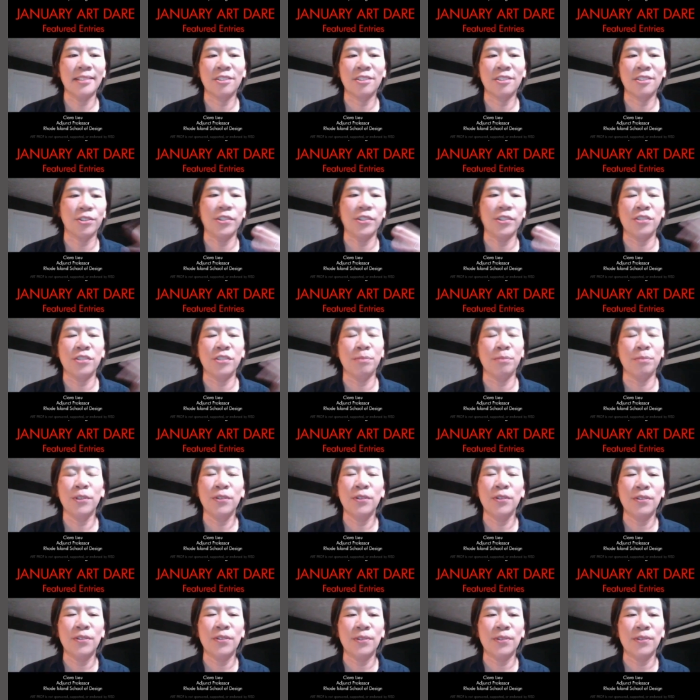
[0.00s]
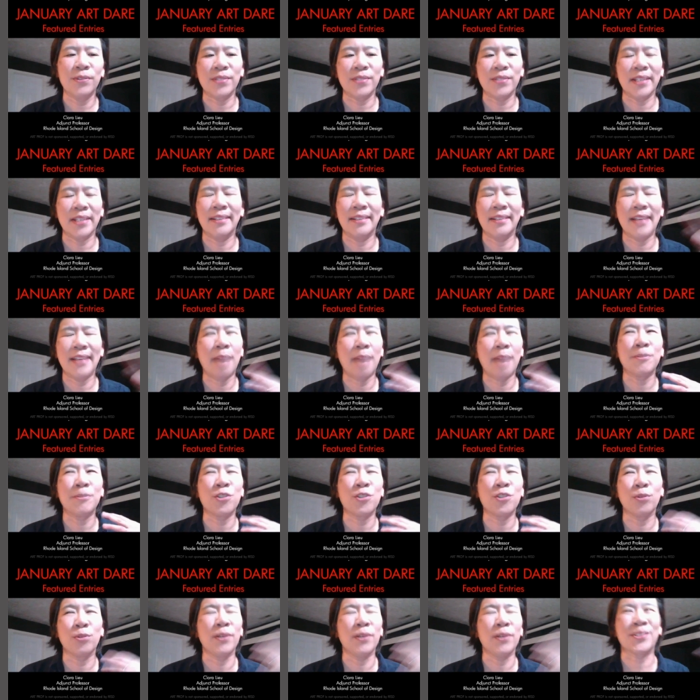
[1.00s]
turn into balloons and it happens
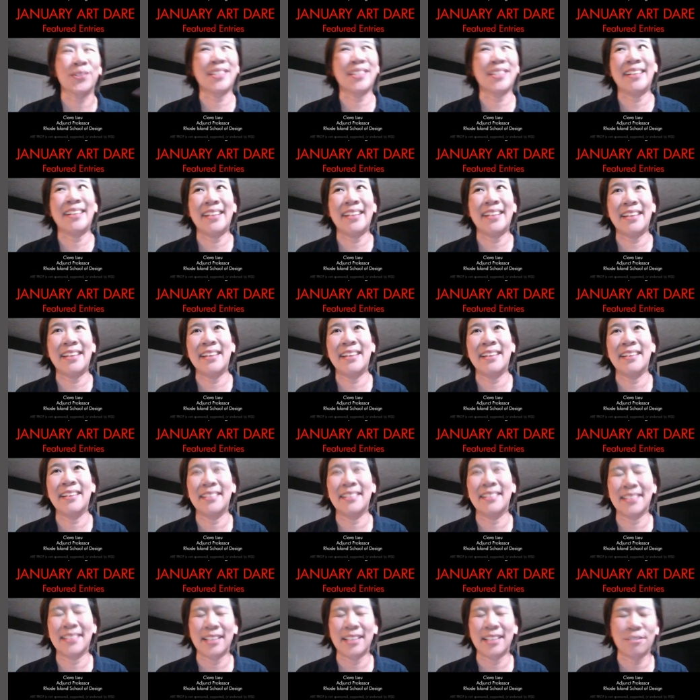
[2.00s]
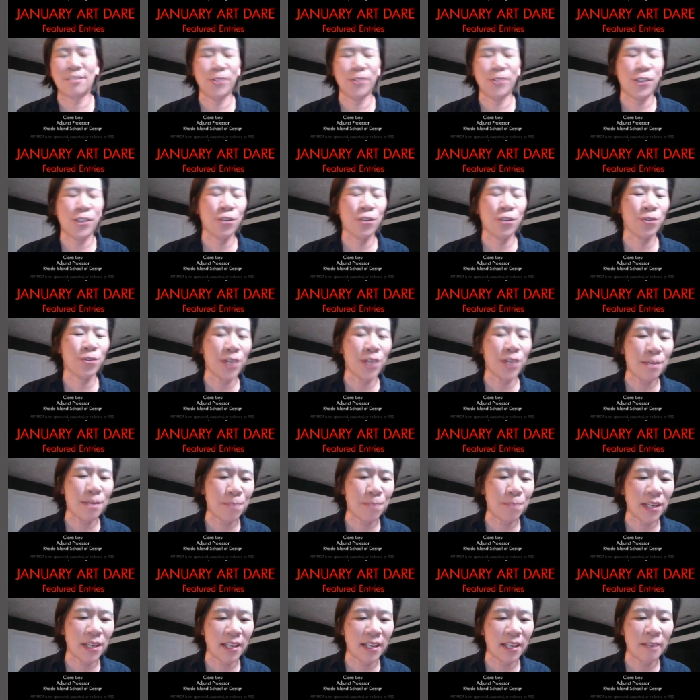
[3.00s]
to a whole city and it gets really
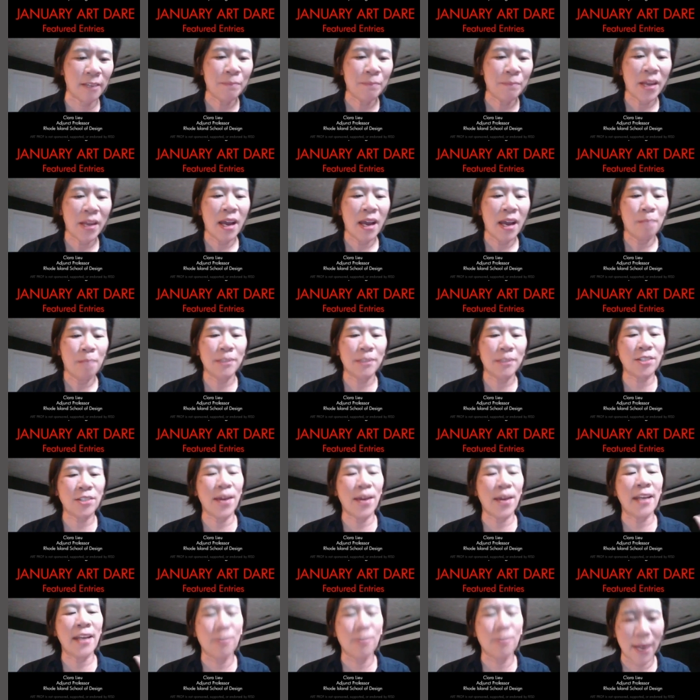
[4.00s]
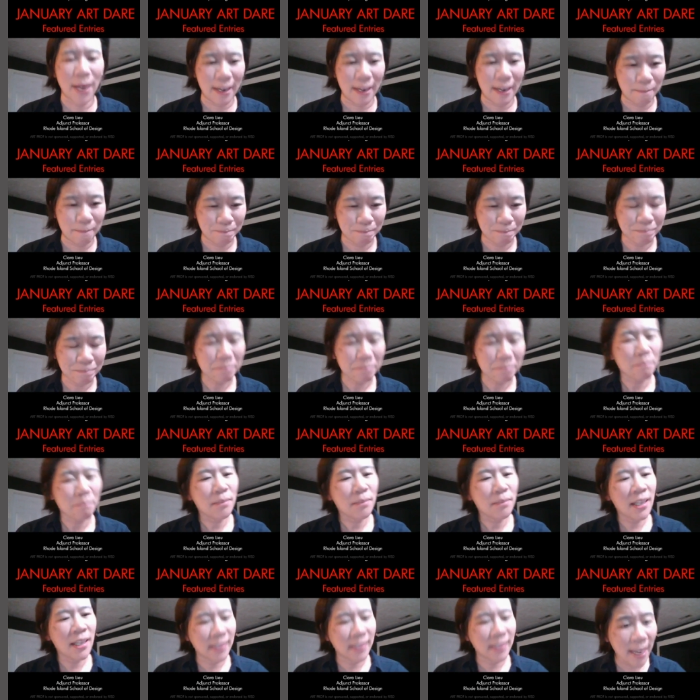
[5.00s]
creepy. But so, anyway,
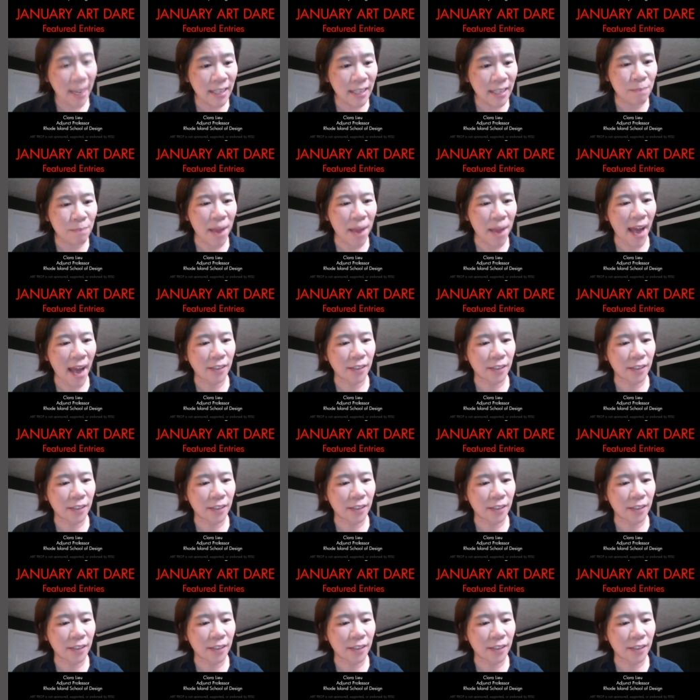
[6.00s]
getting back